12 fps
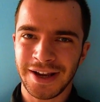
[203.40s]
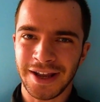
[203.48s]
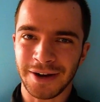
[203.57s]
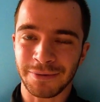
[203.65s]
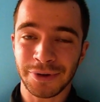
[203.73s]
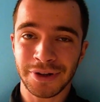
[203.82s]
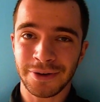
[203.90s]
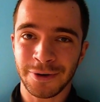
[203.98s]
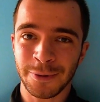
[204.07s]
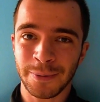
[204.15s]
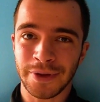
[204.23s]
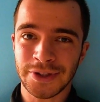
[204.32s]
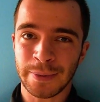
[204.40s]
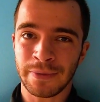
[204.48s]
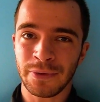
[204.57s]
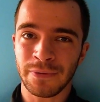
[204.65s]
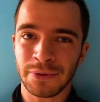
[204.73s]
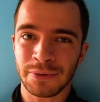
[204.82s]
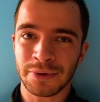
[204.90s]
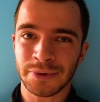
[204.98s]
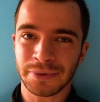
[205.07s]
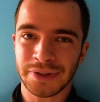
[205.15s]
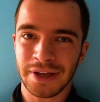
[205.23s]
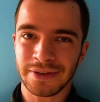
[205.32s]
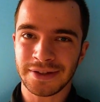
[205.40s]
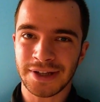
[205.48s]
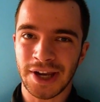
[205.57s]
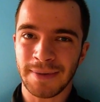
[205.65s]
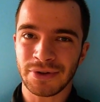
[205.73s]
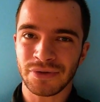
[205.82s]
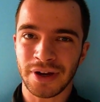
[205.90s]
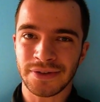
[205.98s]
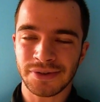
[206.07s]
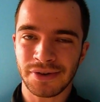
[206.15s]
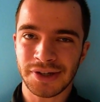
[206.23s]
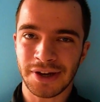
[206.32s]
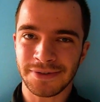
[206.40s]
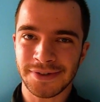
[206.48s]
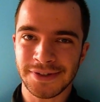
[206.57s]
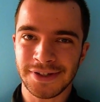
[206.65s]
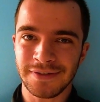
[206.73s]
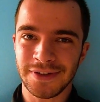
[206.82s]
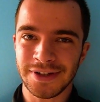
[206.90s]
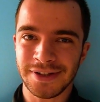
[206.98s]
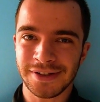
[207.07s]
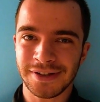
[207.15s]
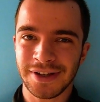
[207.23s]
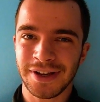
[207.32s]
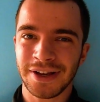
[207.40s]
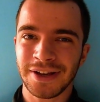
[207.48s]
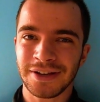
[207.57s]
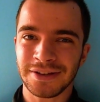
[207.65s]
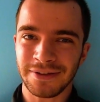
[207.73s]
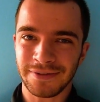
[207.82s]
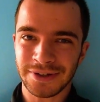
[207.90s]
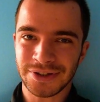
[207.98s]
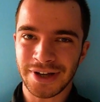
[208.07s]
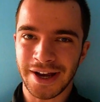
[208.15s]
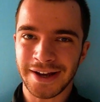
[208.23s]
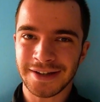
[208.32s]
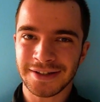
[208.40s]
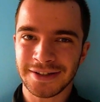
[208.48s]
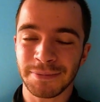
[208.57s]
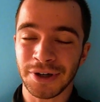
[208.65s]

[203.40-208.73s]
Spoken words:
and I really hope that some of you viewers will take the time to try and search out this DVD and give it a shot.